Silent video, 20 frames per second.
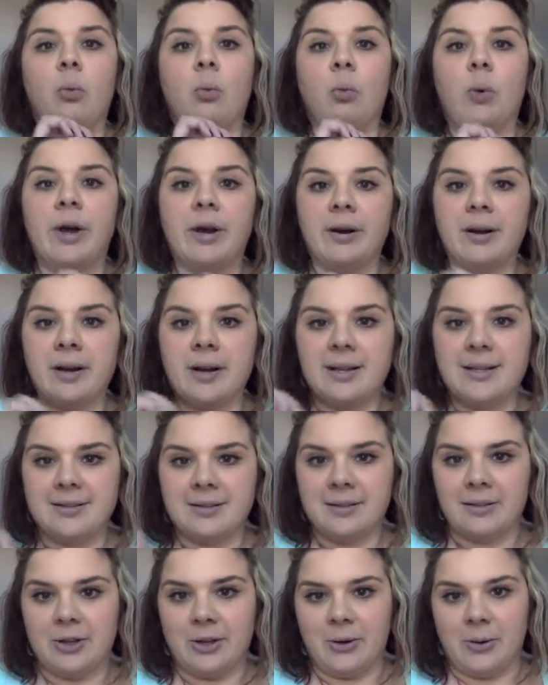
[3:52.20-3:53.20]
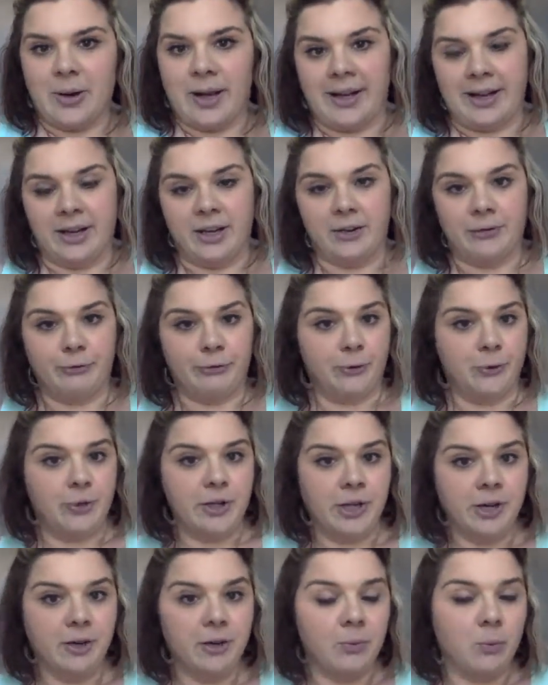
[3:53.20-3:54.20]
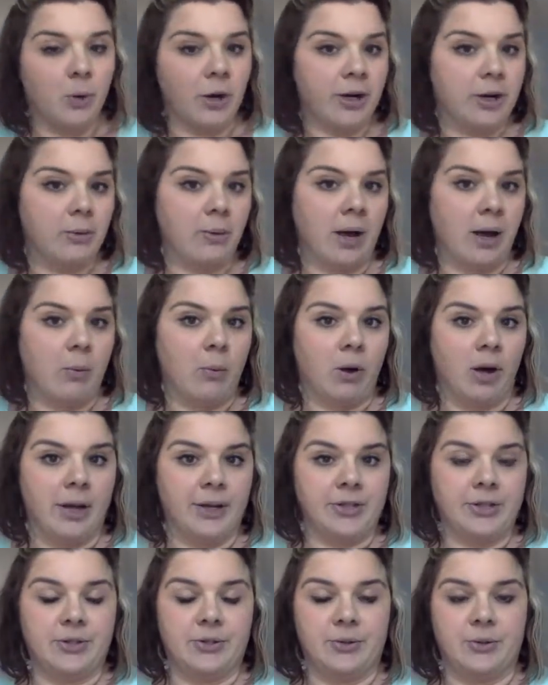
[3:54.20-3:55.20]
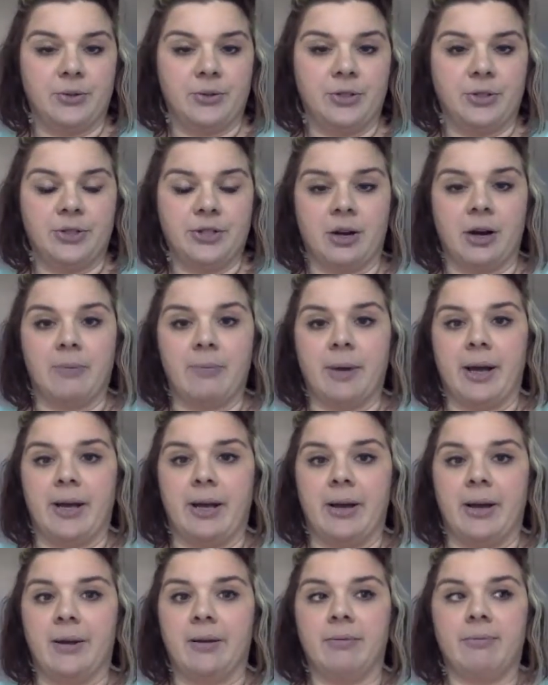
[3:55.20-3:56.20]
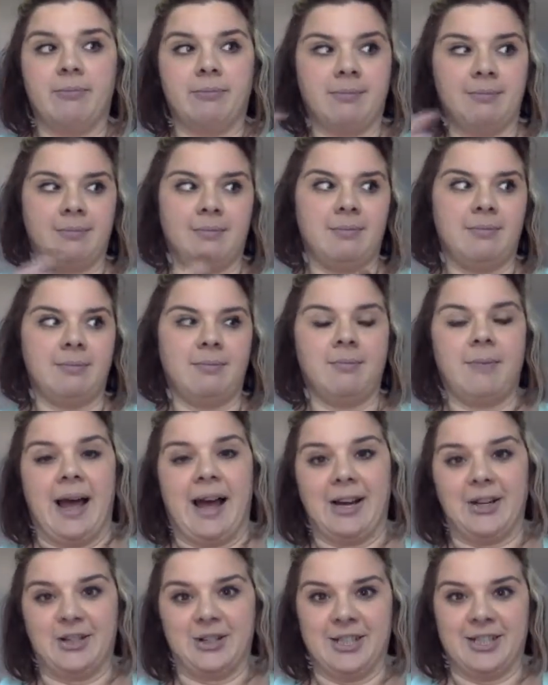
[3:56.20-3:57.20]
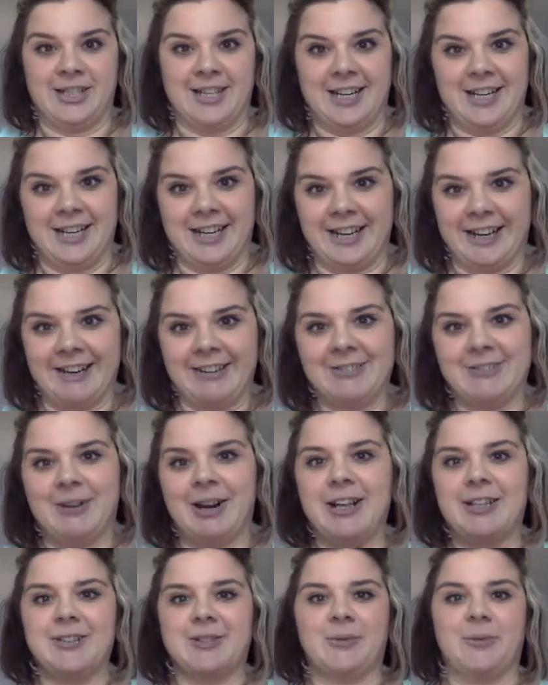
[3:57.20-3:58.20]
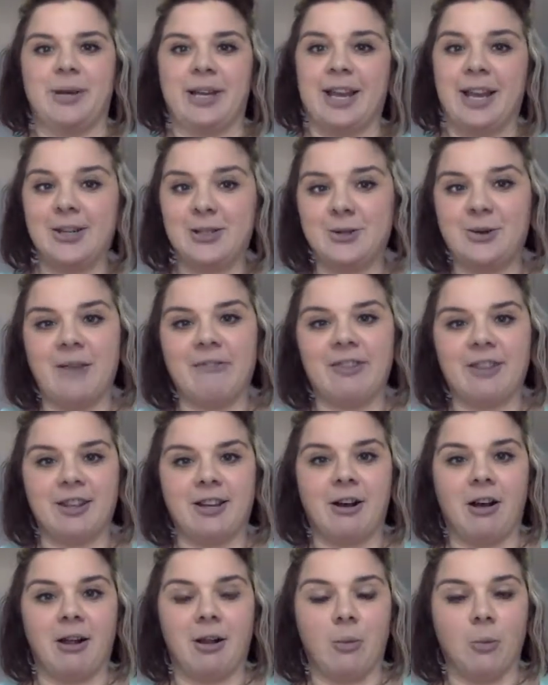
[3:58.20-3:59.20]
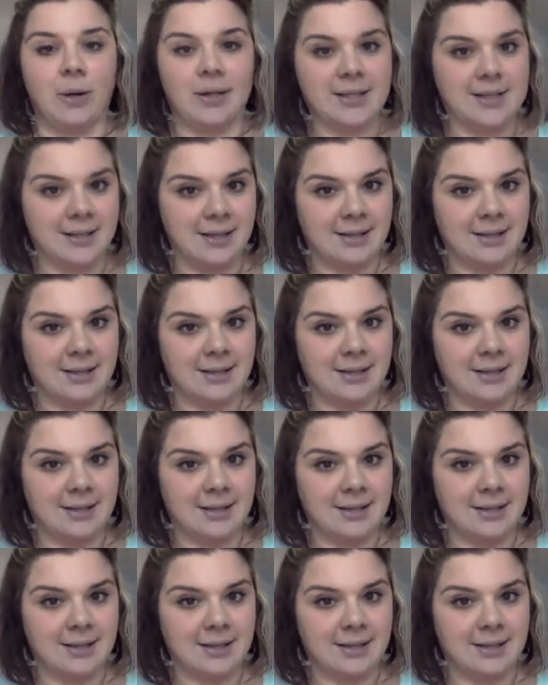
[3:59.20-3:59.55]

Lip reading: where is the low-hanging fruit here, and where do I want to start my action taking, right? So we can't do everything all at once